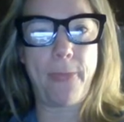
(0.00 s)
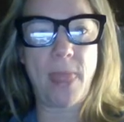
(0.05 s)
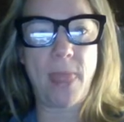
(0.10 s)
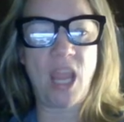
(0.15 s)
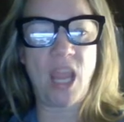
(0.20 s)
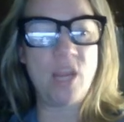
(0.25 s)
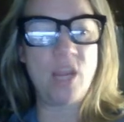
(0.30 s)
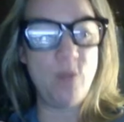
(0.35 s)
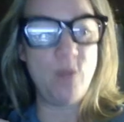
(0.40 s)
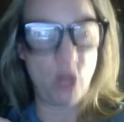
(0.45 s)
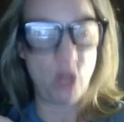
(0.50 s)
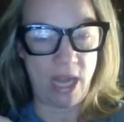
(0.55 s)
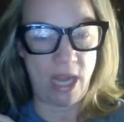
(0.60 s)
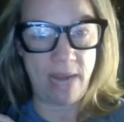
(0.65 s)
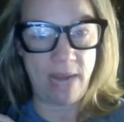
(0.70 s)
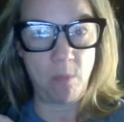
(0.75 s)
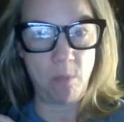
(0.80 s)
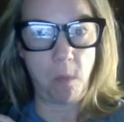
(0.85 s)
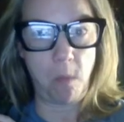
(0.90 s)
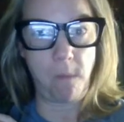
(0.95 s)

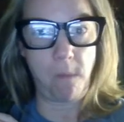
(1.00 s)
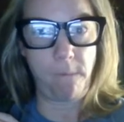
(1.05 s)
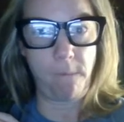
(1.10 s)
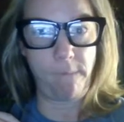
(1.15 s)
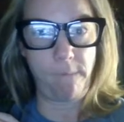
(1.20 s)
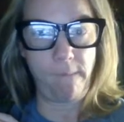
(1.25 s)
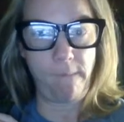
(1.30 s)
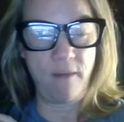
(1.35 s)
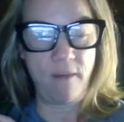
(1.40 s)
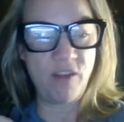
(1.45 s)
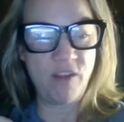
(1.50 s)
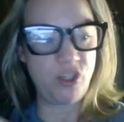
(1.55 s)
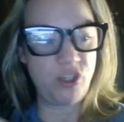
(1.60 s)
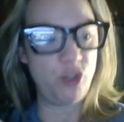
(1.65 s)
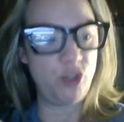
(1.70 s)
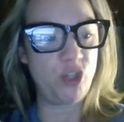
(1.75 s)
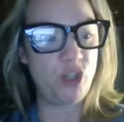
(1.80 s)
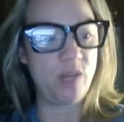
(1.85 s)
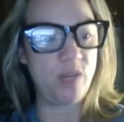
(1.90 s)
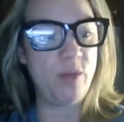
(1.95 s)
communicate, the
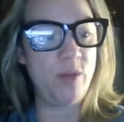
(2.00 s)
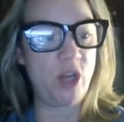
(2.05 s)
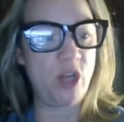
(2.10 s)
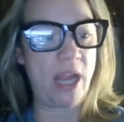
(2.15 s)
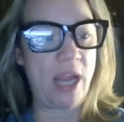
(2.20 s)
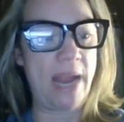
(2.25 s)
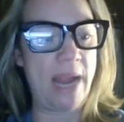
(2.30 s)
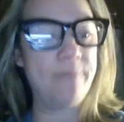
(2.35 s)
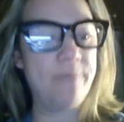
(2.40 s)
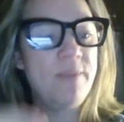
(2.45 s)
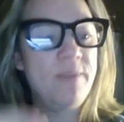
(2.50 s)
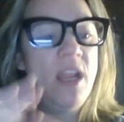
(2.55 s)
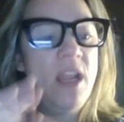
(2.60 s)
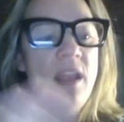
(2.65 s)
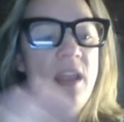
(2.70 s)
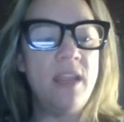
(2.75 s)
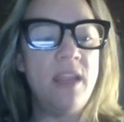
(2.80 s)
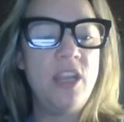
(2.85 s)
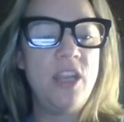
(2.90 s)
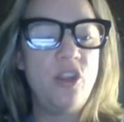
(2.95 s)
two to communicate,
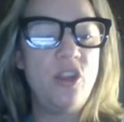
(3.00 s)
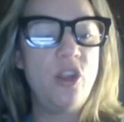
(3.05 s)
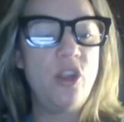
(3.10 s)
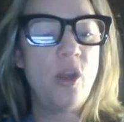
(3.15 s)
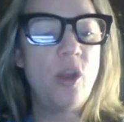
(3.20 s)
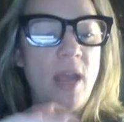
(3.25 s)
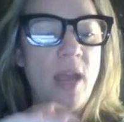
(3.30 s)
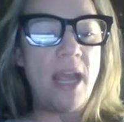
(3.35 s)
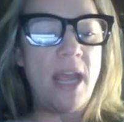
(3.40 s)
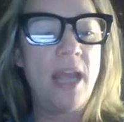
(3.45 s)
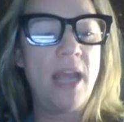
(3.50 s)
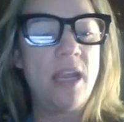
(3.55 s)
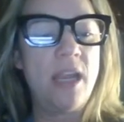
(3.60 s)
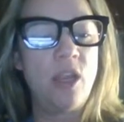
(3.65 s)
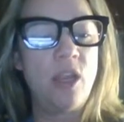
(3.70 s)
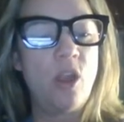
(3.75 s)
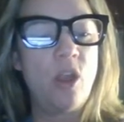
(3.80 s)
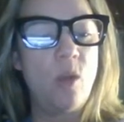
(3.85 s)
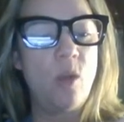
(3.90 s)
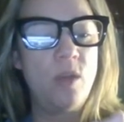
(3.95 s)
then you can go ahead
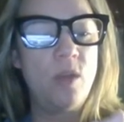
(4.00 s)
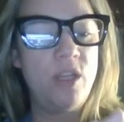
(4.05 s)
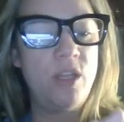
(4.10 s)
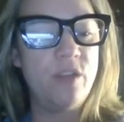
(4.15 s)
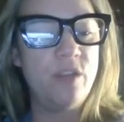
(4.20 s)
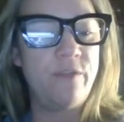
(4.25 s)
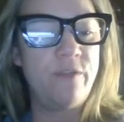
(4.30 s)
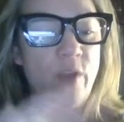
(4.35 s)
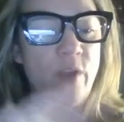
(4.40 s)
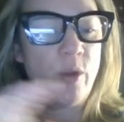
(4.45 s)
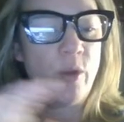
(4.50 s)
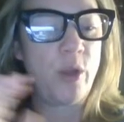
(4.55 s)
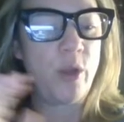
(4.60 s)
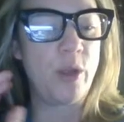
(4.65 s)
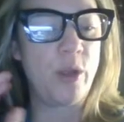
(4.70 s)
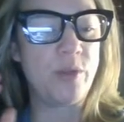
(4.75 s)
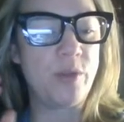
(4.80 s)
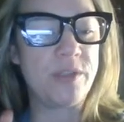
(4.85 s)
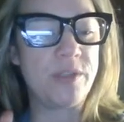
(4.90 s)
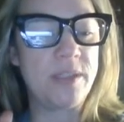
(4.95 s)
and go into your
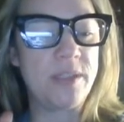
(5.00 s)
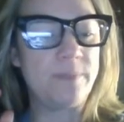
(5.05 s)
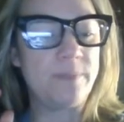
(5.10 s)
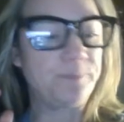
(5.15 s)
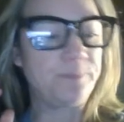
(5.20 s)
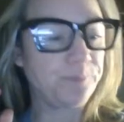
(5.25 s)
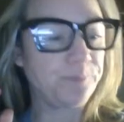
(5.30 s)
photos,